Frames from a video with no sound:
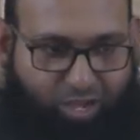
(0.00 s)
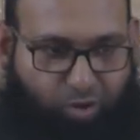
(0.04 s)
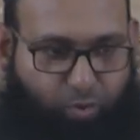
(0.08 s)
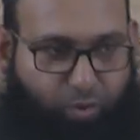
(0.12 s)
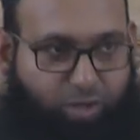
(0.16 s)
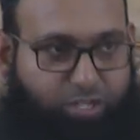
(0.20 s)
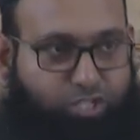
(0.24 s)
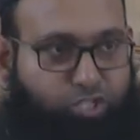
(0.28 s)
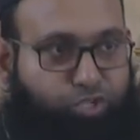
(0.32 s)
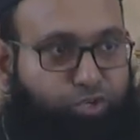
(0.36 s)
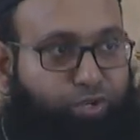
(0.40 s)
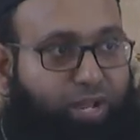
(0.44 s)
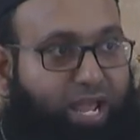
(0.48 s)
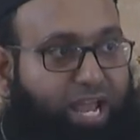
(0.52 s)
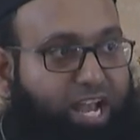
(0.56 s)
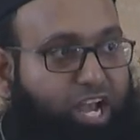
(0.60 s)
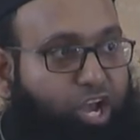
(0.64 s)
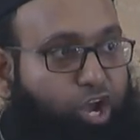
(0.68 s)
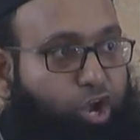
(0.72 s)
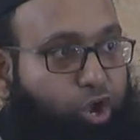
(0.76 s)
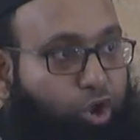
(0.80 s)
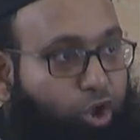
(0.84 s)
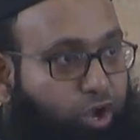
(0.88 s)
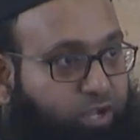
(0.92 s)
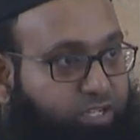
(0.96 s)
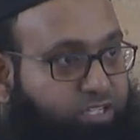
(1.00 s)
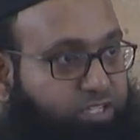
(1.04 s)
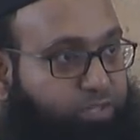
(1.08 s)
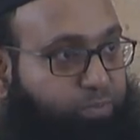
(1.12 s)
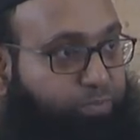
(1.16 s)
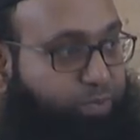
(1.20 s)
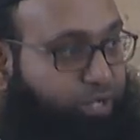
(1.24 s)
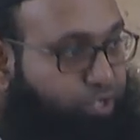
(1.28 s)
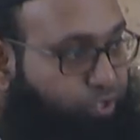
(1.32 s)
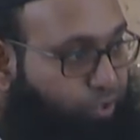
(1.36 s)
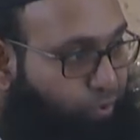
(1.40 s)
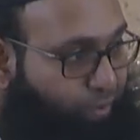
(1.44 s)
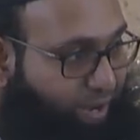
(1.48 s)
What should I
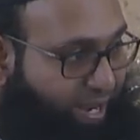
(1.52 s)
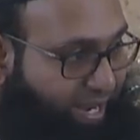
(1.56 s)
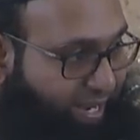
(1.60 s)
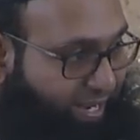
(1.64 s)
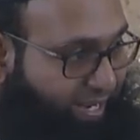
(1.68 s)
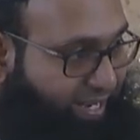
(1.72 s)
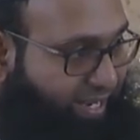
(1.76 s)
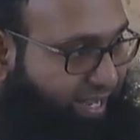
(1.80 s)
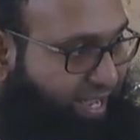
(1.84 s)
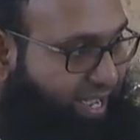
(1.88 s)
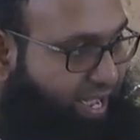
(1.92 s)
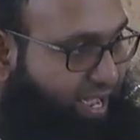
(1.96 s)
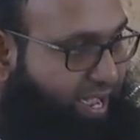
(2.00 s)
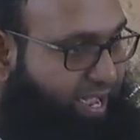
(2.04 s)
not be doing?